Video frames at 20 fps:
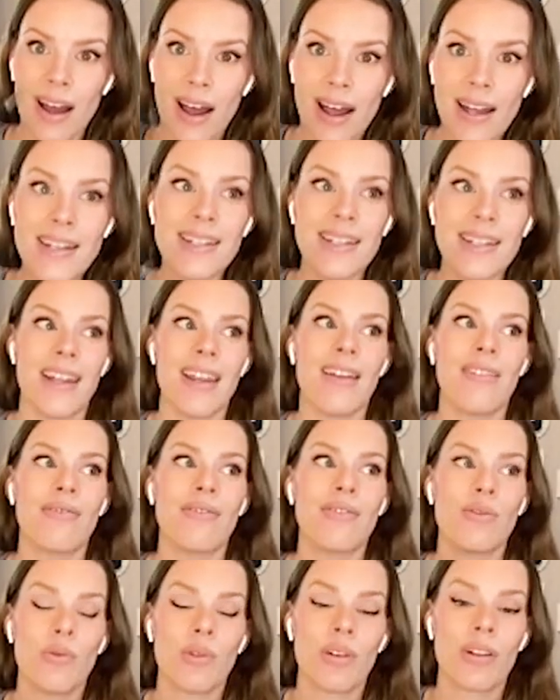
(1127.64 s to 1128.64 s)
unsafe
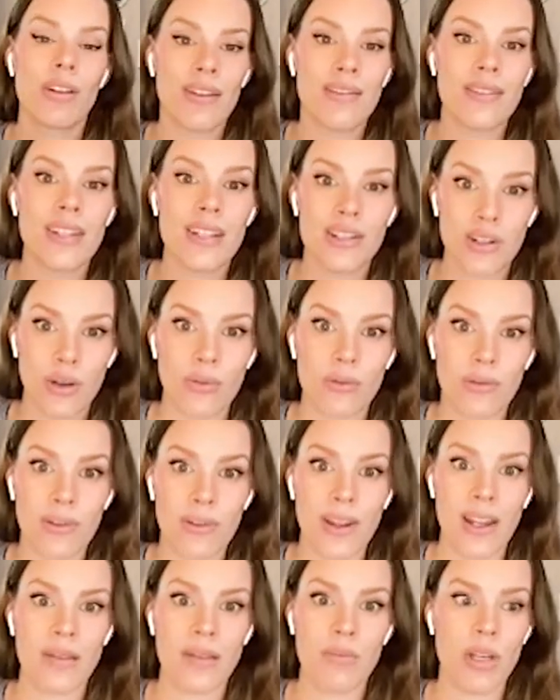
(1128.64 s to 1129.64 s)
to wear gloves that don't
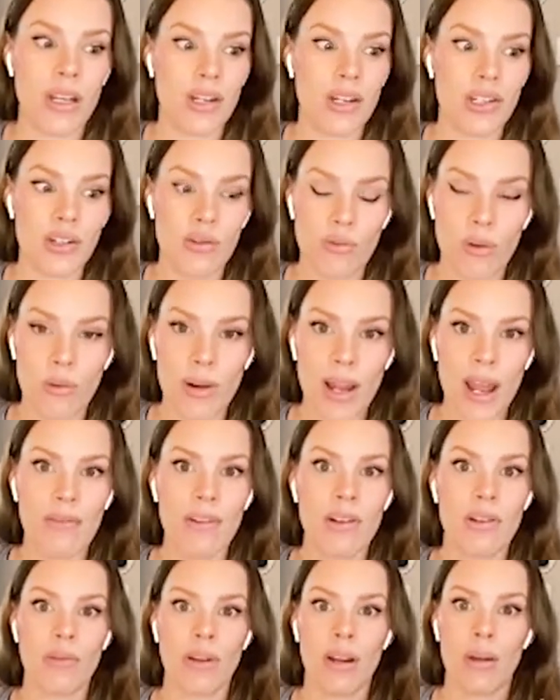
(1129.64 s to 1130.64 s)
fit because you won't have
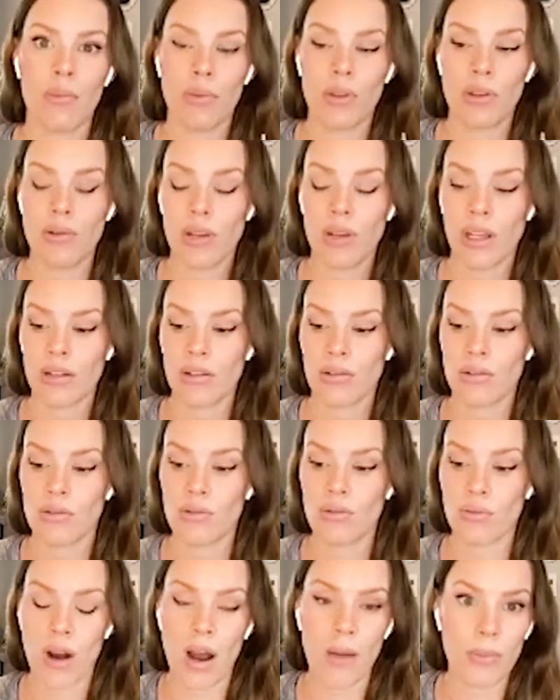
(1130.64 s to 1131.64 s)
a grip. You can
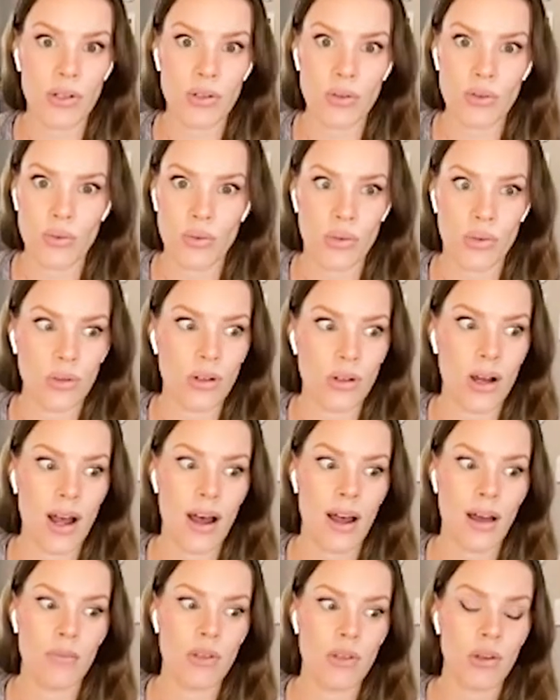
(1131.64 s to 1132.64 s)
drop a tool.
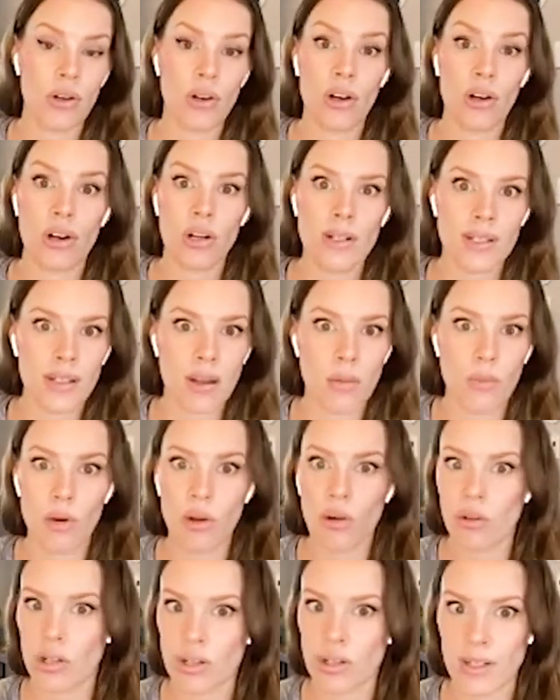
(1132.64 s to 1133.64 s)
Um, you could hurt
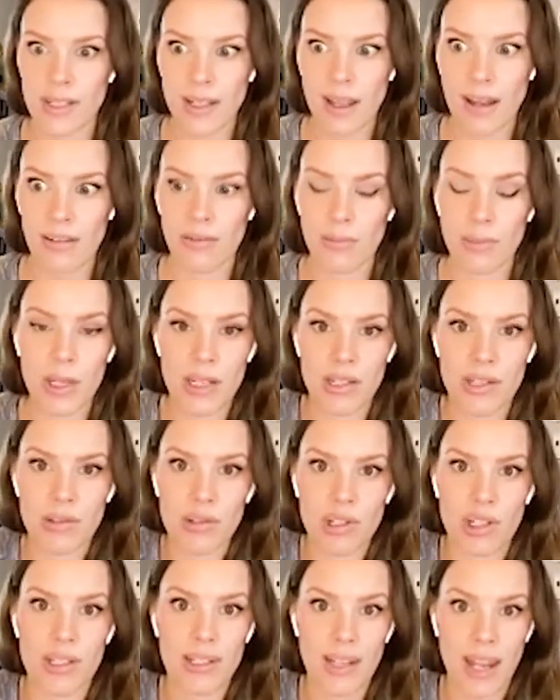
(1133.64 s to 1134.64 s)
someone or yourself because you
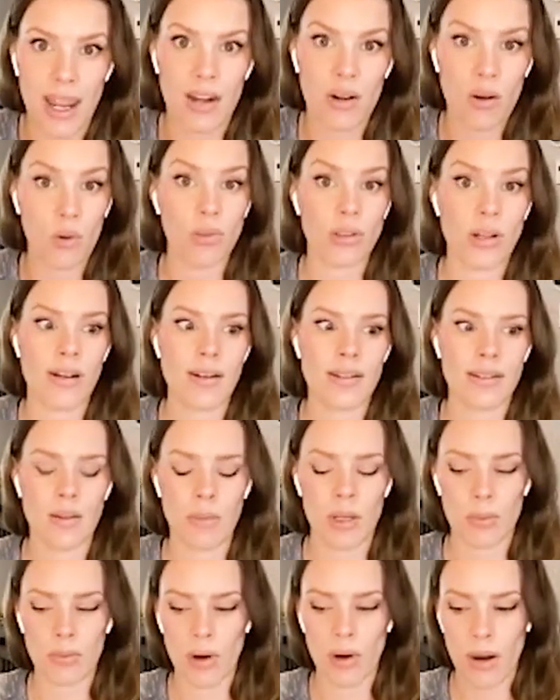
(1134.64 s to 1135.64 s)
just can't hold on to
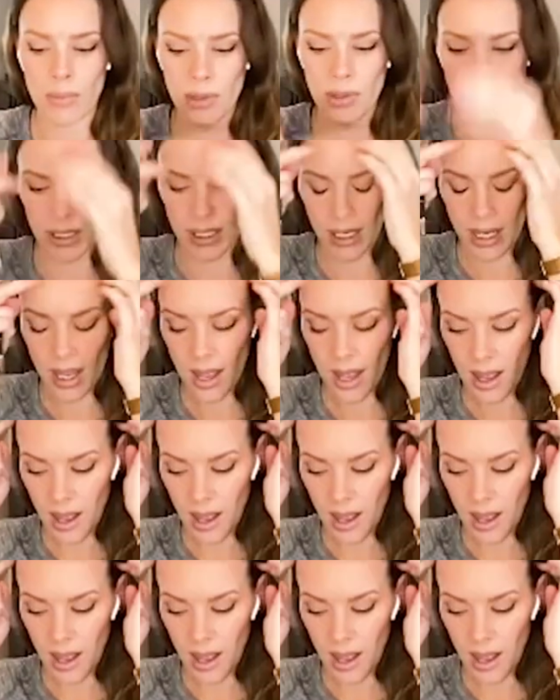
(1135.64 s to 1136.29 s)
something properly